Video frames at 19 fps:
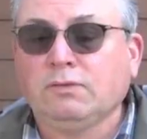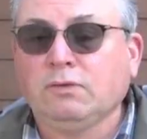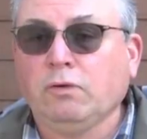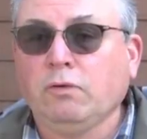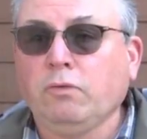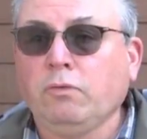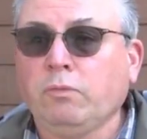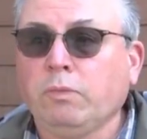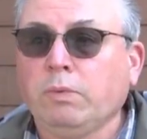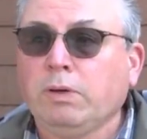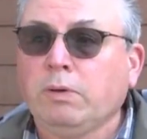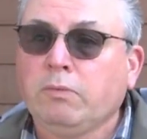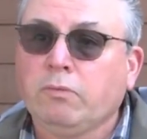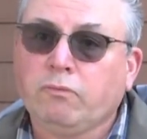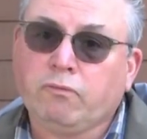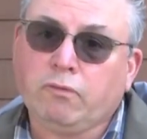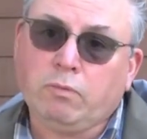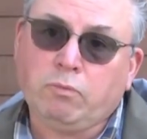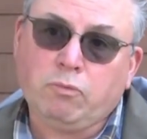So,
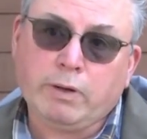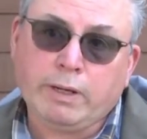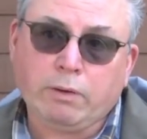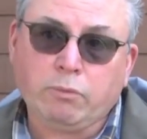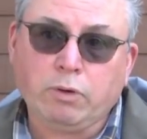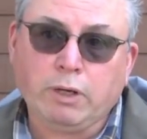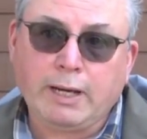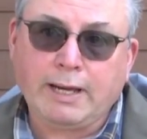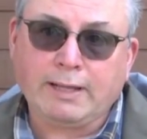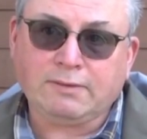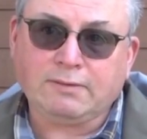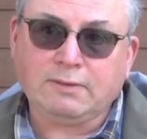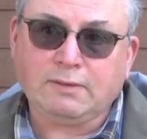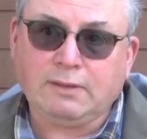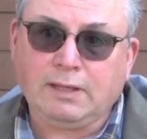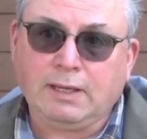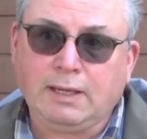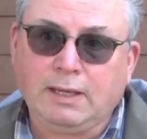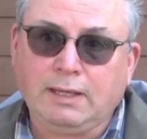from where we're at
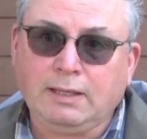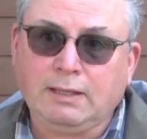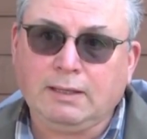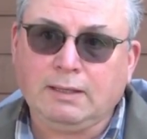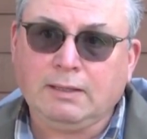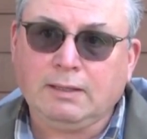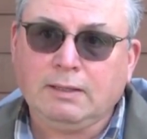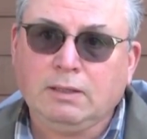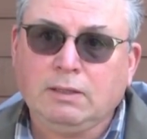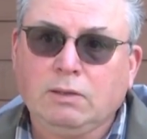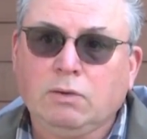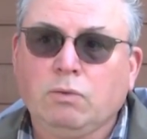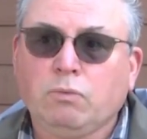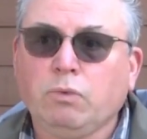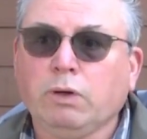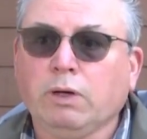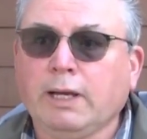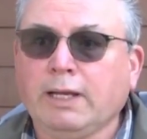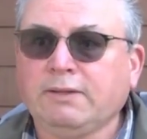today,
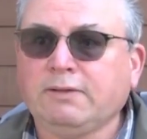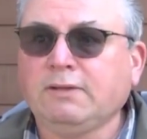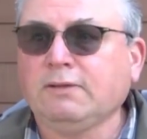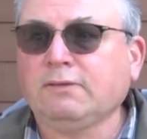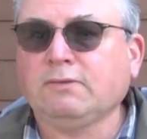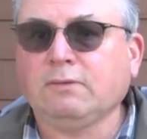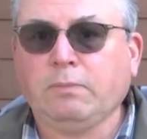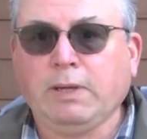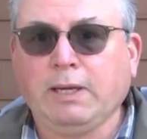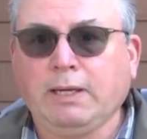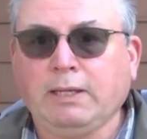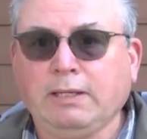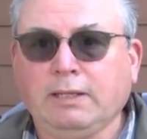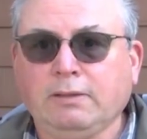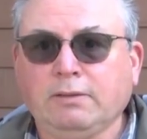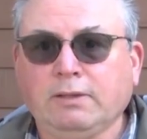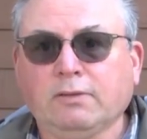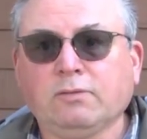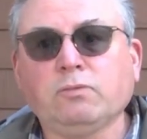we're
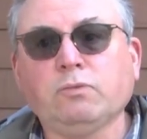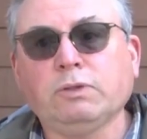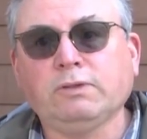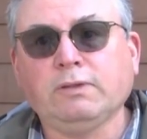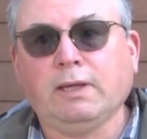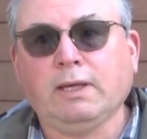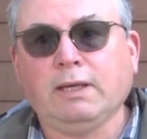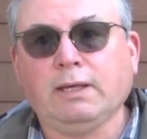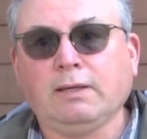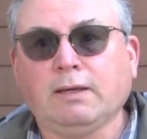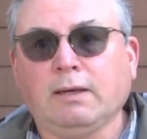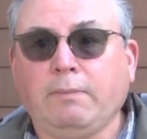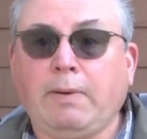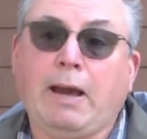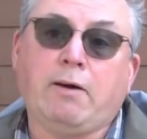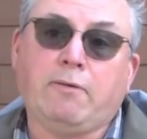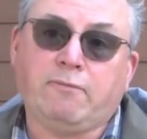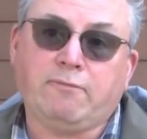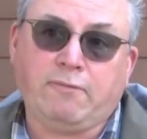anticipating this will take
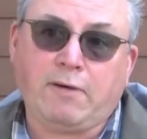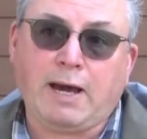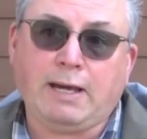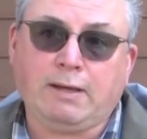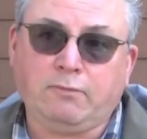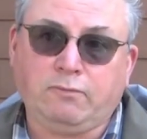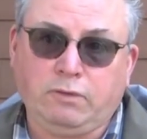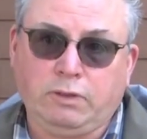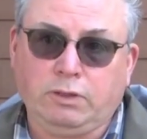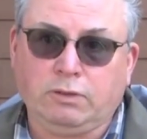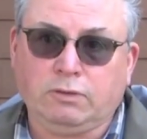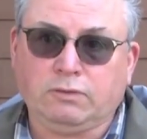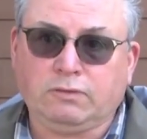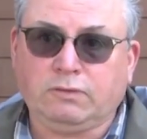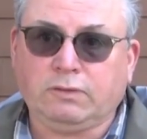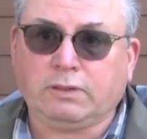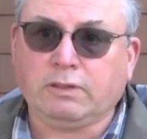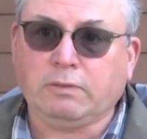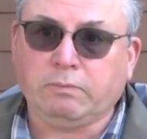about five
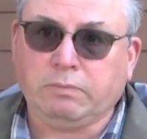years to